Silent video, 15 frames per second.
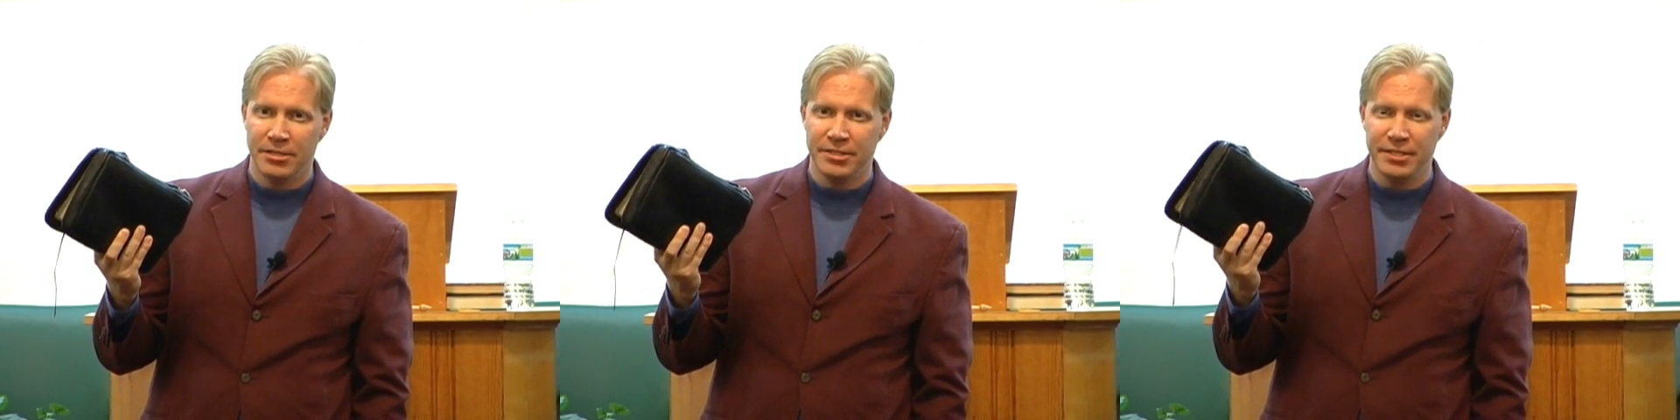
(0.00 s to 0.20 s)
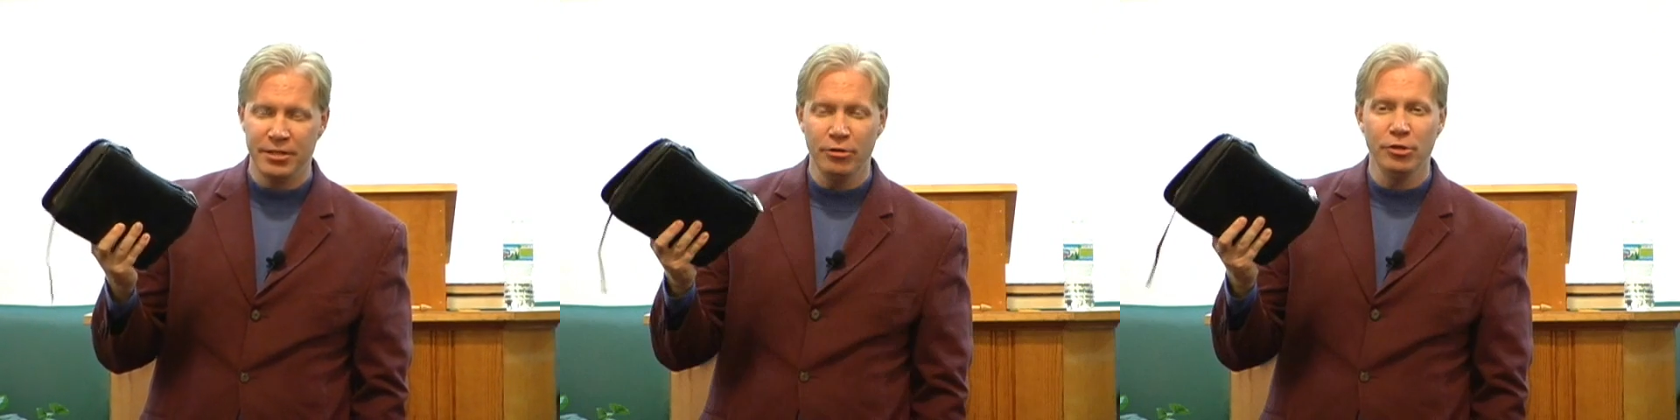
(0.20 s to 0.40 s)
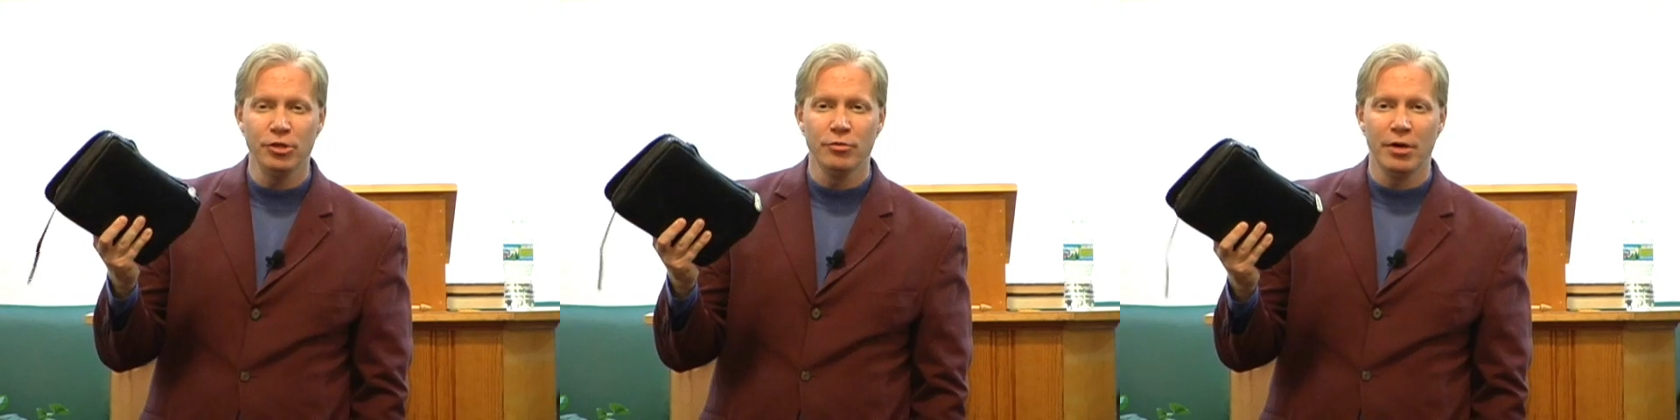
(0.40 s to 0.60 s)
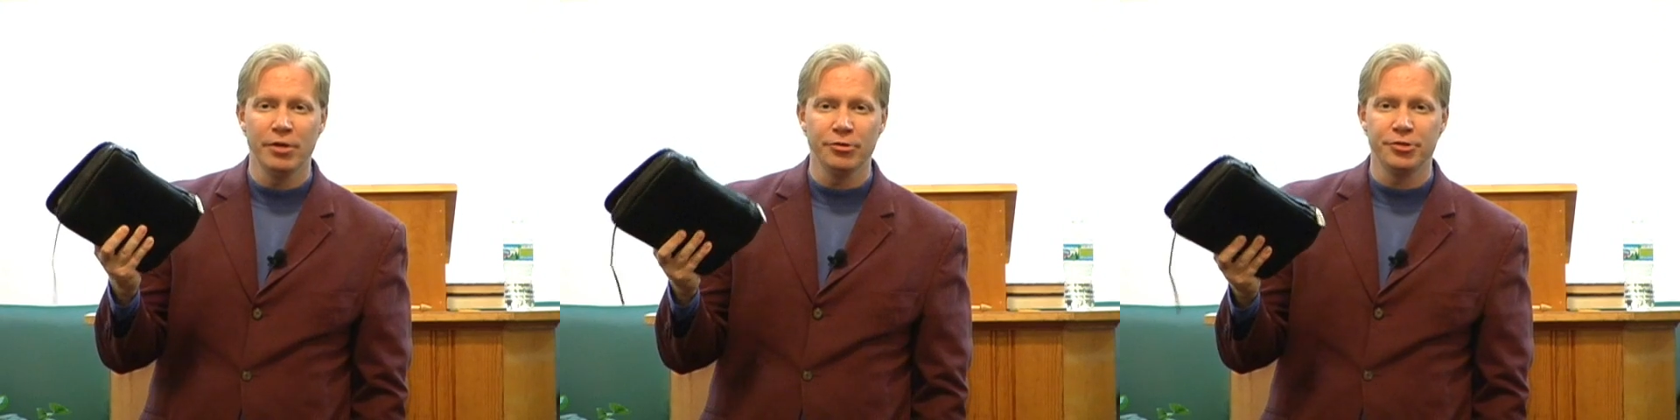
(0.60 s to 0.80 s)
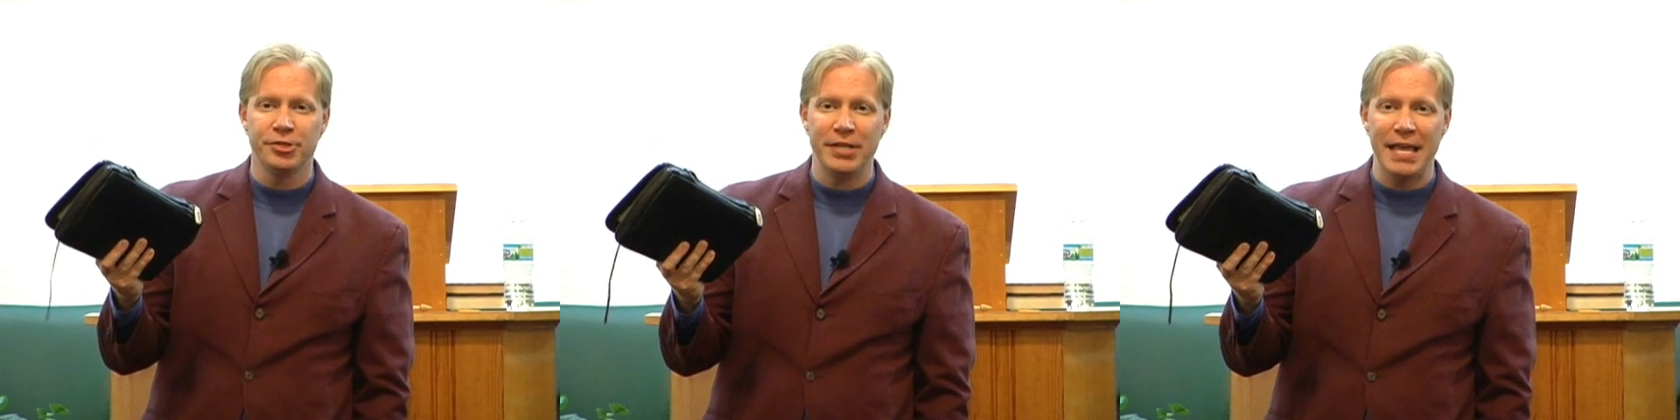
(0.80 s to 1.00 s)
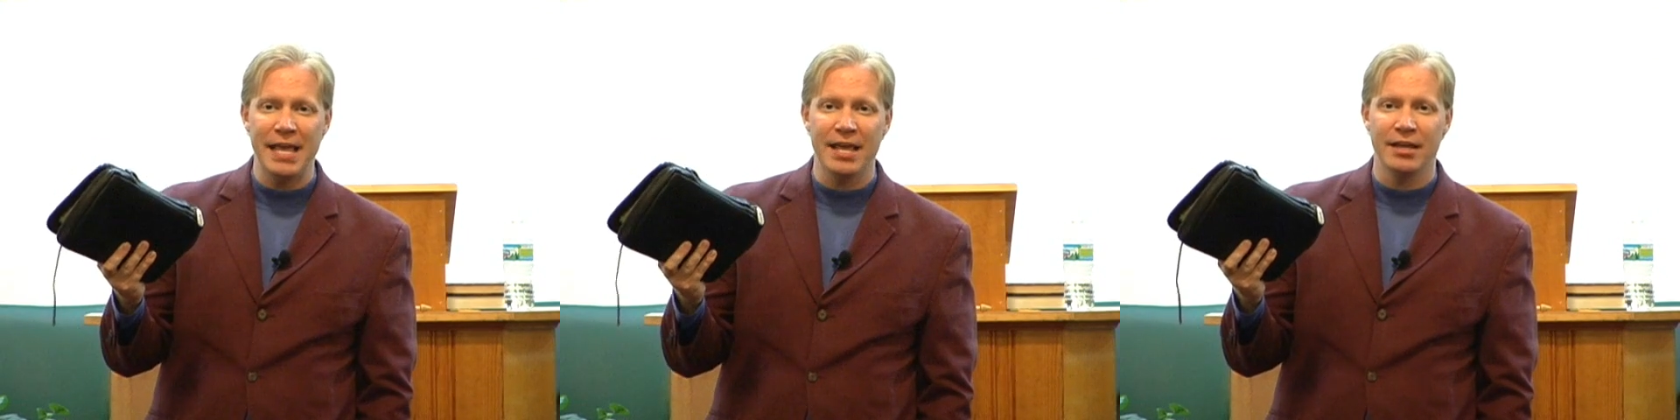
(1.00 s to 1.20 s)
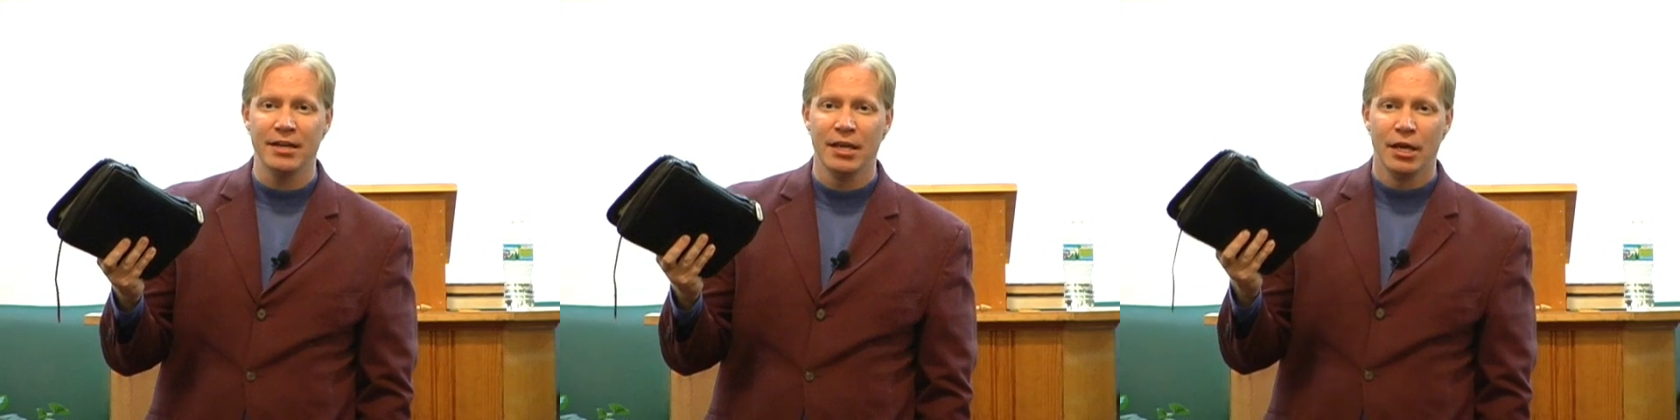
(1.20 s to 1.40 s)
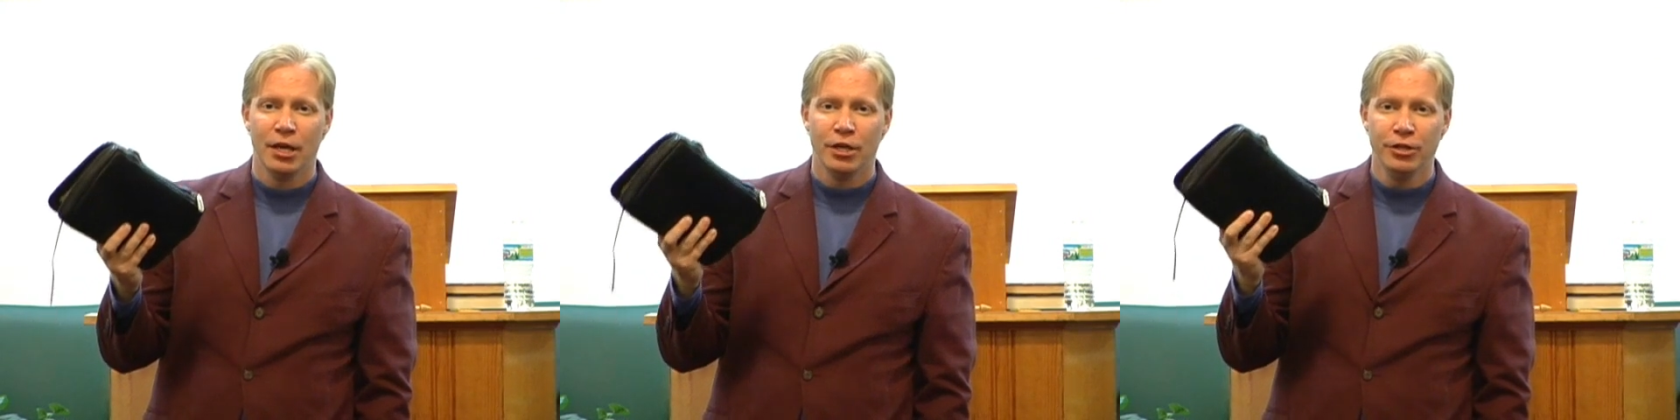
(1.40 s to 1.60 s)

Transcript: Until you understand